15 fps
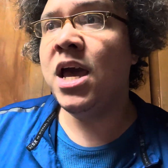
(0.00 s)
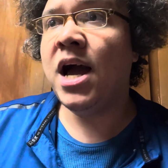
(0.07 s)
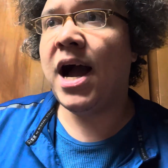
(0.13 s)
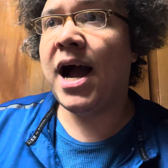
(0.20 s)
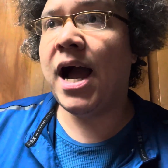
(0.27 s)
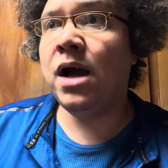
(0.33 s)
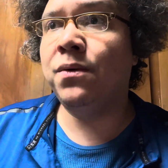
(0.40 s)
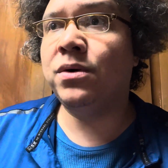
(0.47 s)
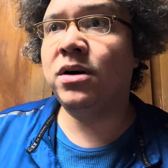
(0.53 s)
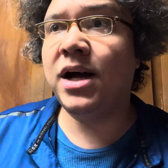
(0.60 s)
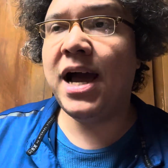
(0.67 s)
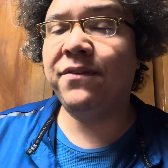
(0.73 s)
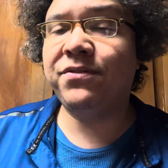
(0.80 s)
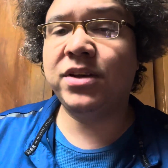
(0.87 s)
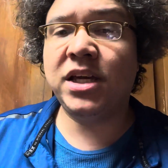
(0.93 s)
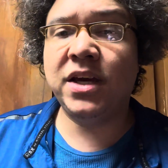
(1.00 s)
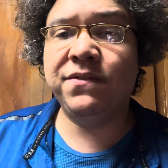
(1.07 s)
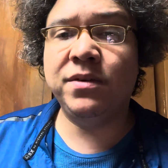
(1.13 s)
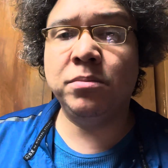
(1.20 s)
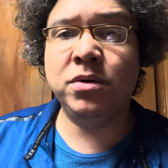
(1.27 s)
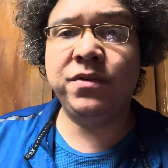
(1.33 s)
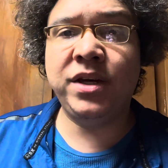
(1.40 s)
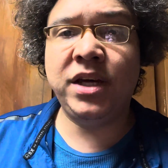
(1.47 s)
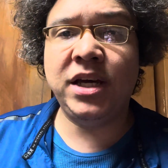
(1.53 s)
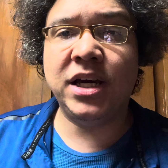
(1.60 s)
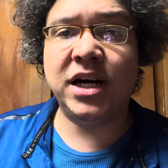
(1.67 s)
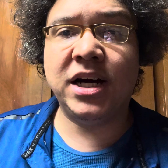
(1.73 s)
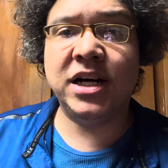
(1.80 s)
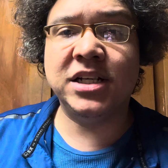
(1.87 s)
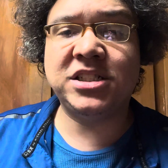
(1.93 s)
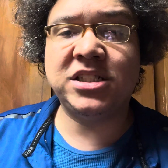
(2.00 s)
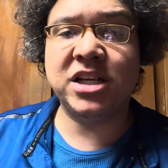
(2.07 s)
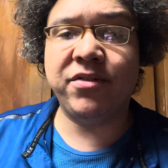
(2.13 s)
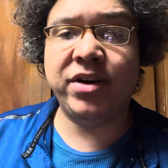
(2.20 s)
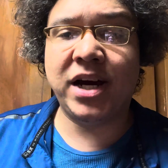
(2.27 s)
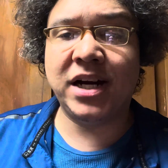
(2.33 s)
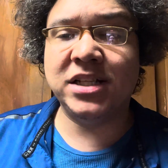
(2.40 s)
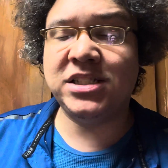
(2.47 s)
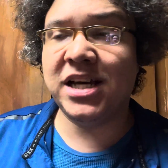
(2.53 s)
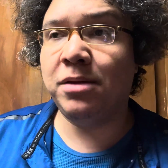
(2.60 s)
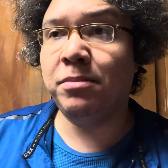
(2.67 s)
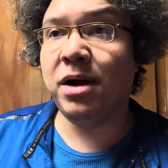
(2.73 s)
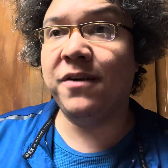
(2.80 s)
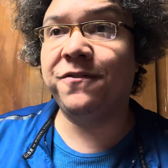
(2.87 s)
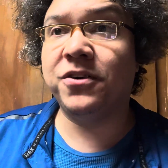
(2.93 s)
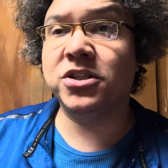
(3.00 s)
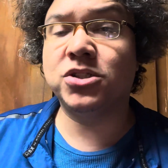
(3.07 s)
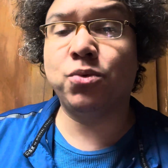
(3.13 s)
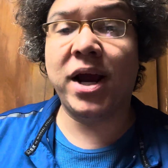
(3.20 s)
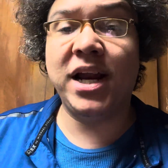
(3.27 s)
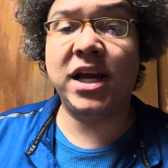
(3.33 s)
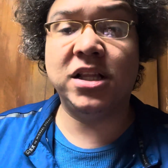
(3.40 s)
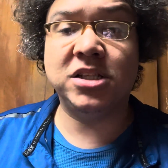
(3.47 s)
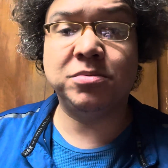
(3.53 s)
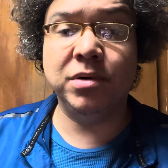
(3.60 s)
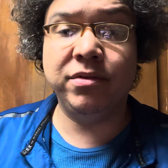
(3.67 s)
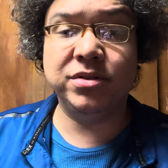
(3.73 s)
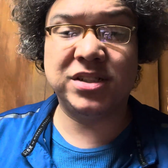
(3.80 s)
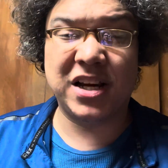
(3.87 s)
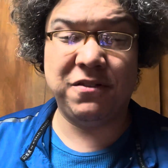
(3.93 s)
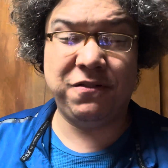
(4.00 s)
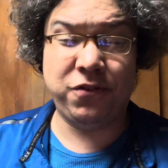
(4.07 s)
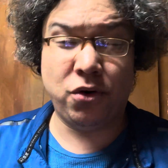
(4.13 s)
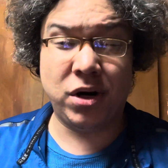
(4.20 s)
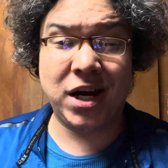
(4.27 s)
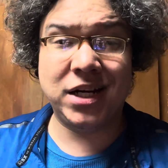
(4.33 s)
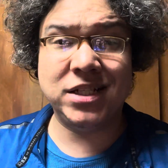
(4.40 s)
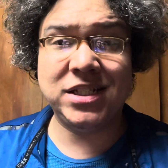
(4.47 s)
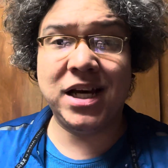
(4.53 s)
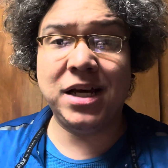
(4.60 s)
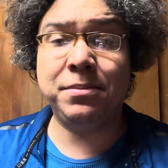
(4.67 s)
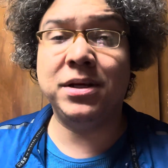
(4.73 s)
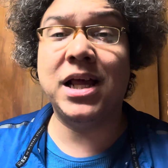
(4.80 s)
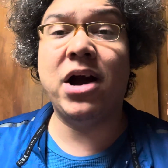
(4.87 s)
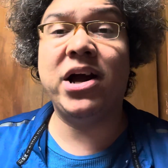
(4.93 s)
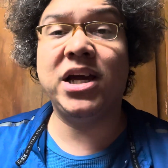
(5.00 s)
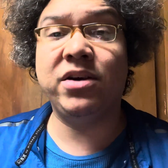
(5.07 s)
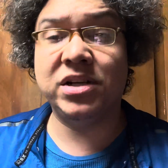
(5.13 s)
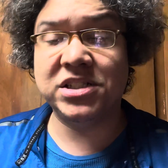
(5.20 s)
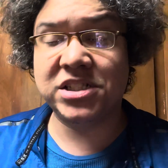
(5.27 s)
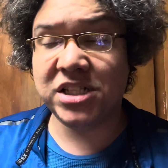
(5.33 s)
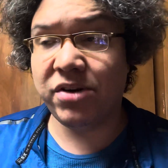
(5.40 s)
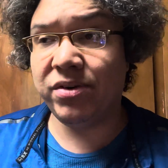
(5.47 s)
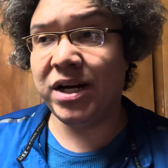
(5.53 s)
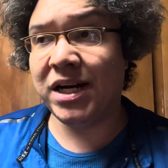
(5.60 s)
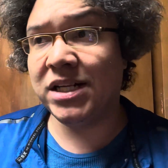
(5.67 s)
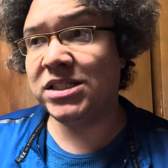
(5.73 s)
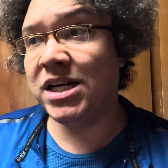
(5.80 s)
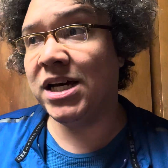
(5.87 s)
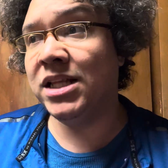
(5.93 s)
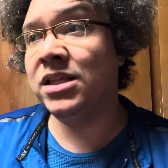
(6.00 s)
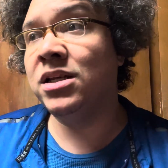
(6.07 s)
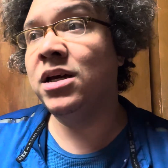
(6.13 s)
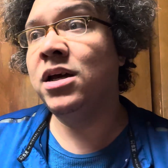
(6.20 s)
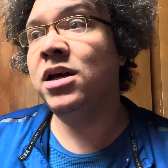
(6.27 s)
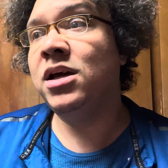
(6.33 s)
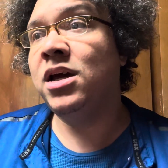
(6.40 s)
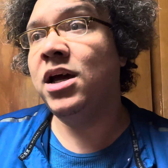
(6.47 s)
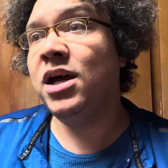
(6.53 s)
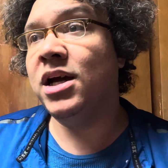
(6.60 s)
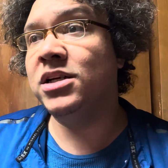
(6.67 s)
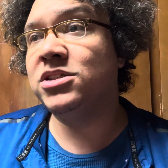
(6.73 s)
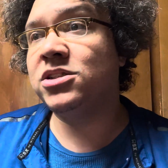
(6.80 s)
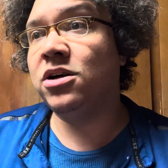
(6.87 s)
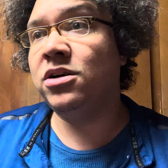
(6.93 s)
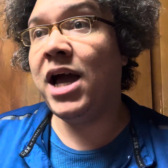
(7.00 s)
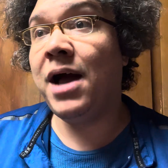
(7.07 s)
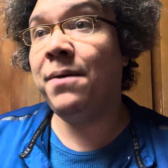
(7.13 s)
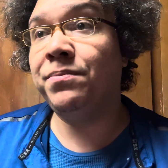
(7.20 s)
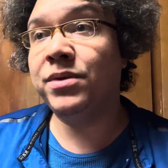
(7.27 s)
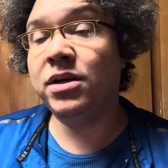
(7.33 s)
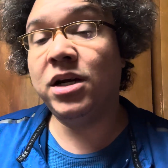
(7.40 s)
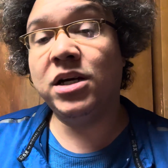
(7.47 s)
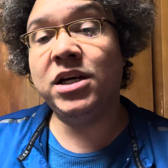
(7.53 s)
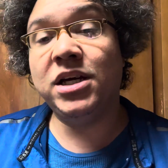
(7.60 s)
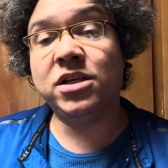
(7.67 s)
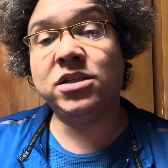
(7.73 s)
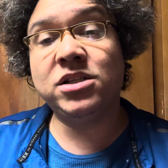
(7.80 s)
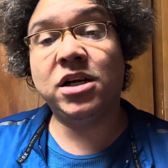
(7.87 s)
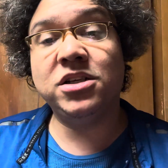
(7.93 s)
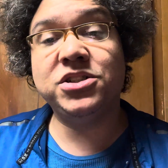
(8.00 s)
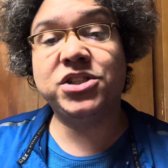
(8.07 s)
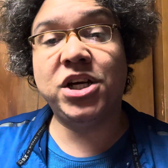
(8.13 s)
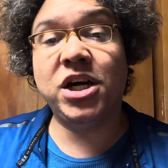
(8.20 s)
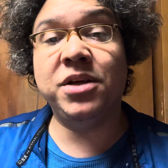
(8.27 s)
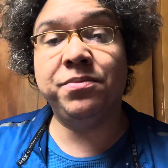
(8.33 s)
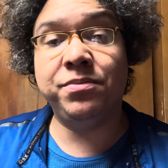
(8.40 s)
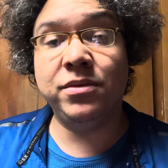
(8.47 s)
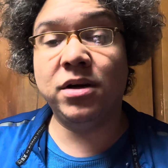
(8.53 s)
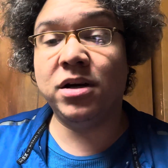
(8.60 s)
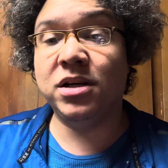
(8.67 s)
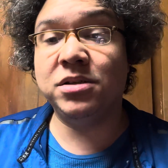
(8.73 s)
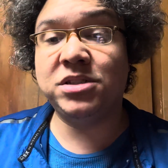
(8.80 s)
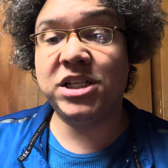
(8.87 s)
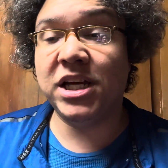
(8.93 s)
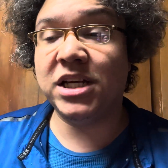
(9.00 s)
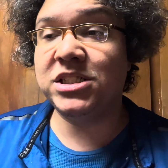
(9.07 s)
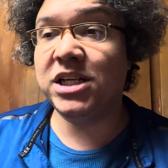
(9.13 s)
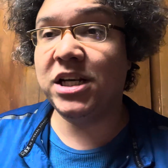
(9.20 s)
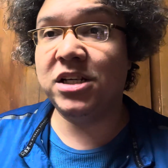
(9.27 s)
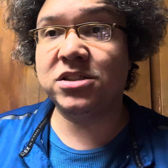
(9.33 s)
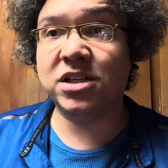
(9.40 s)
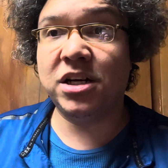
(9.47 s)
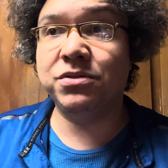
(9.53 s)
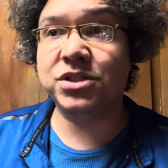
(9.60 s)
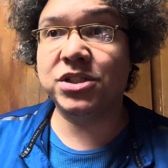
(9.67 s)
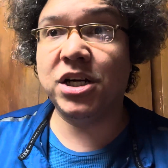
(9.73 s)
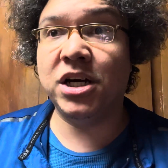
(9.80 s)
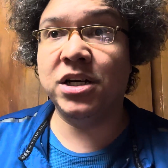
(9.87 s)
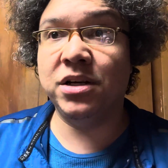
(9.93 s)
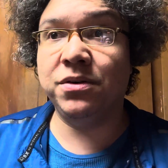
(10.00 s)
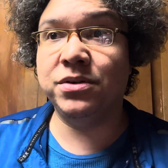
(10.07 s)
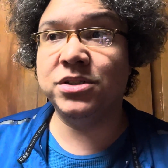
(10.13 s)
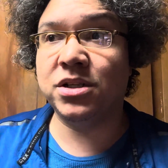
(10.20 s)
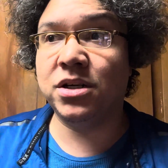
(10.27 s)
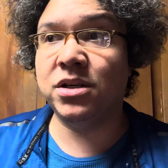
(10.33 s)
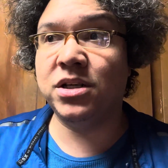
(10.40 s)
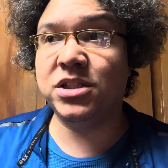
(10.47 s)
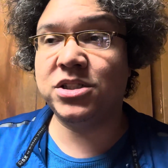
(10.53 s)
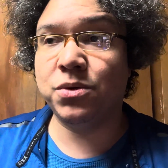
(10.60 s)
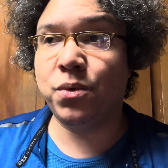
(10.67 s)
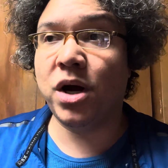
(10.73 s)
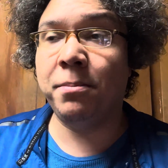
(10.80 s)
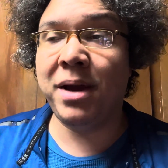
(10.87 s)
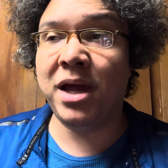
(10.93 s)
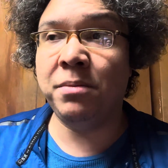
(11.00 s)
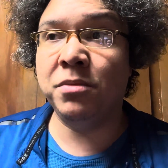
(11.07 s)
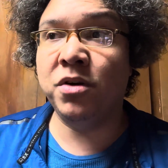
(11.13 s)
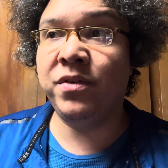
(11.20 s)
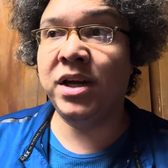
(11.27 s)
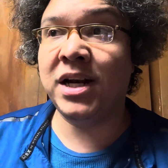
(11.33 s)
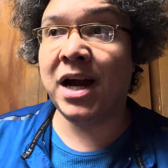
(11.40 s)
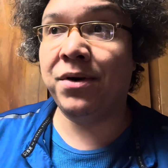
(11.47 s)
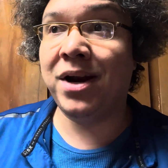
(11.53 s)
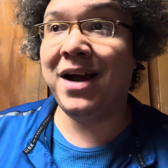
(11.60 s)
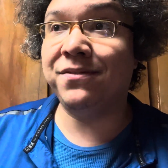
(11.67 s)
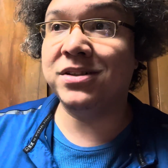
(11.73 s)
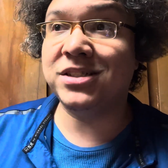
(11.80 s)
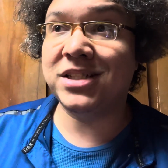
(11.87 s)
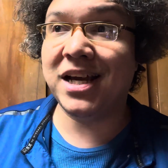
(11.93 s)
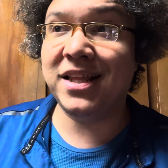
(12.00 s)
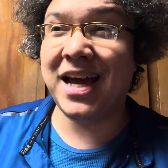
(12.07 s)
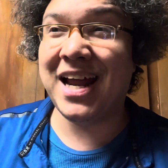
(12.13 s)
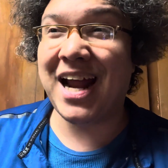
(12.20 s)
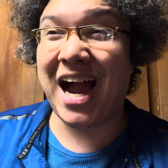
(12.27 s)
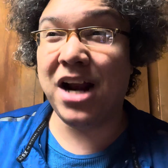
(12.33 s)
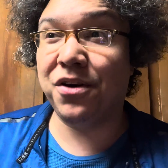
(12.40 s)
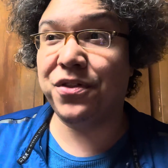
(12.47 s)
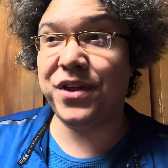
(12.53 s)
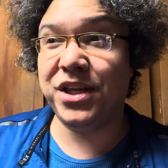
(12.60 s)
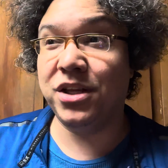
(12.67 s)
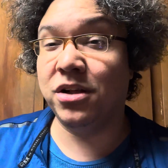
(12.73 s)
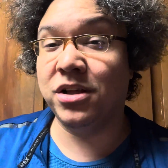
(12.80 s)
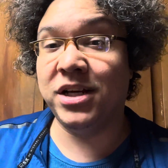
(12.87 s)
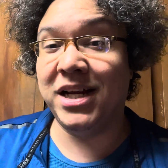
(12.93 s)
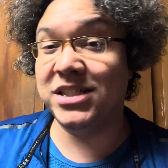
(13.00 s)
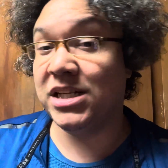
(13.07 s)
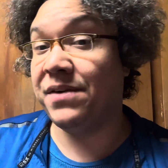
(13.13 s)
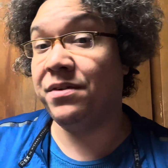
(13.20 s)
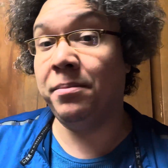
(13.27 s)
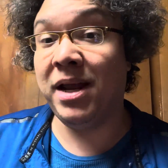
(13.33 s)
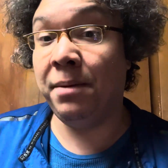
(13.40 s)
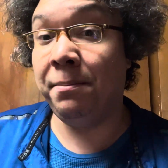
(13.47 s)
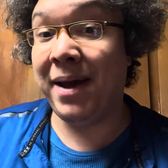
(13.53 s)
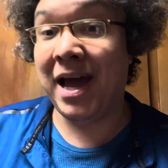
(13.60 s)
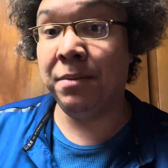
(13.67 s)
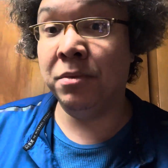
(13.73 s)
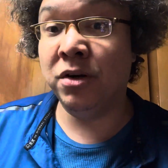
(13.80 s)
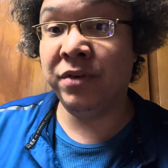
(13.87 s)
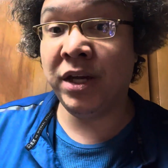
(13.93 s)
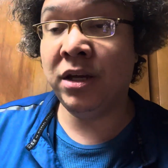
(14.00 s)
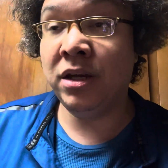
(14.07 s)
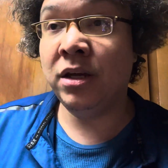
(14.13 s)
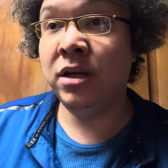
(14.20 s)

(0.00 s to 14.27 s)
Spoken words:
I will have to give the movie a 7 out of 10. My first rating of this movie was a 4 out of 10, but now I give it a 7 out of 10. And so, yeah, Interstellar is good. Seeing it 10 years later was good. It's a well-made movie, and I would have to say that I don't think Nolan has ever made a bad movie